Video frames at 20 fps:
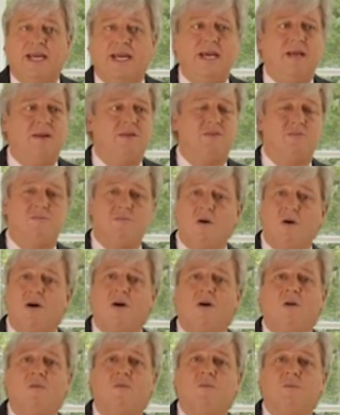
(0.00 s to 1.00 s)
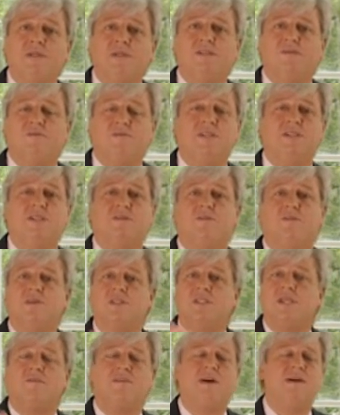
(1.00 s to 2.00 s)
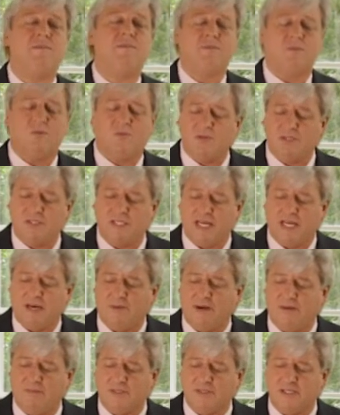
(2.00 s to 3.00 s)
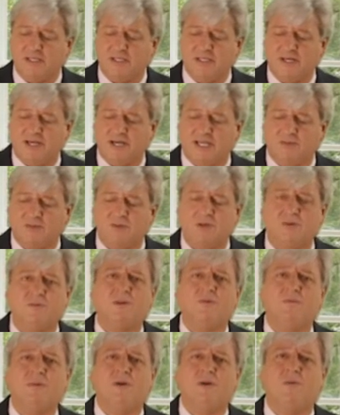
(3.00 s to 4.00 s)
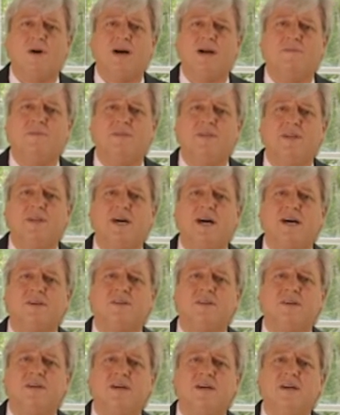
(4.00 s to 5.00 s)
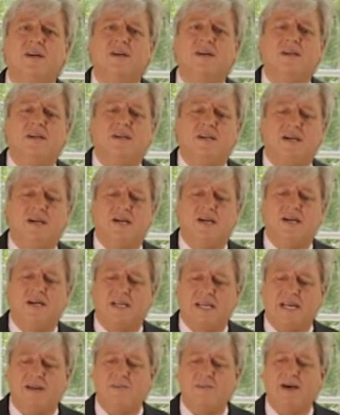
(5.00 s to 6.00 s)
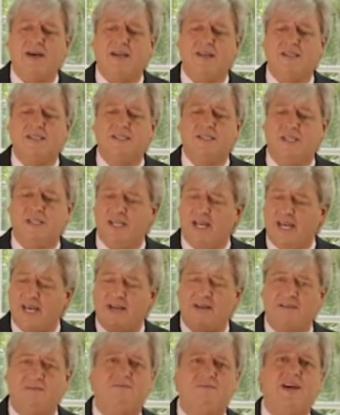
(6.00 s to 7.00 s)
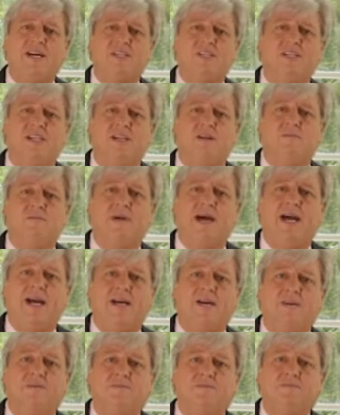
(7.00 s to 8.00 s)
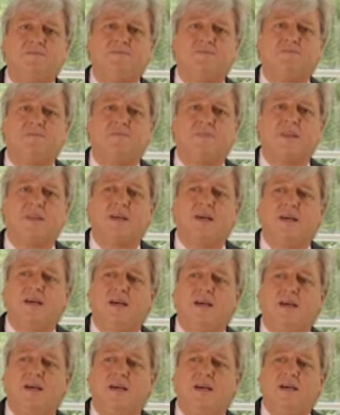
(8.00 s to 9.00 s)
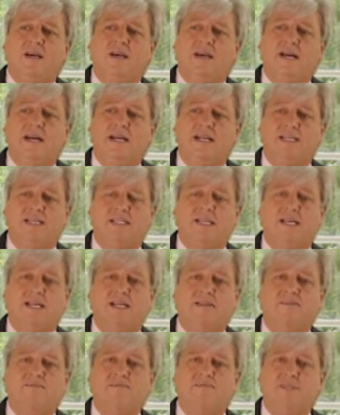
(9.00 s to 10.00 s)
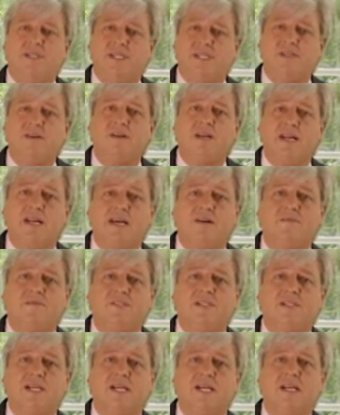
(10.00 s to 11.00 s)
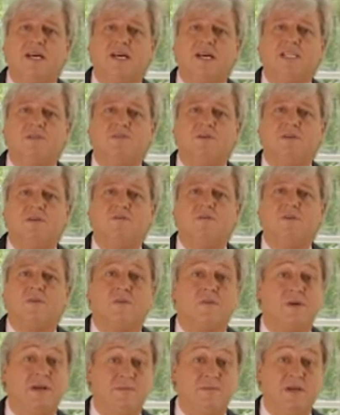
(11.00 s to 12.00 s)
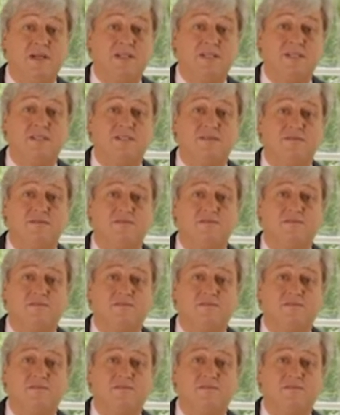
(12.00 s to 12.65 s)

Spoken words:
And tomorrow will be sufficient for itself. I remember one time I was in the hospital with my wife, and the doctor came out, and she'd had an infection in her back. And he said, she's going to have to stay in the hospital for 3 months.